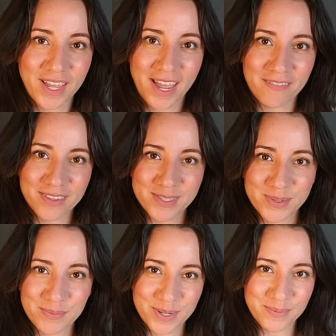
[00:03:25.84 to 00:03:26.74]
I have this
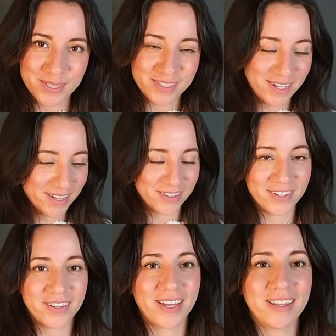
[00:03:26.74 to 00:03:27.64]
one pretty much down.
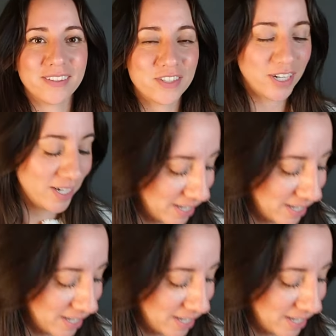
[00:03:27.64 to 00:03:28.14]
Okay, let's try it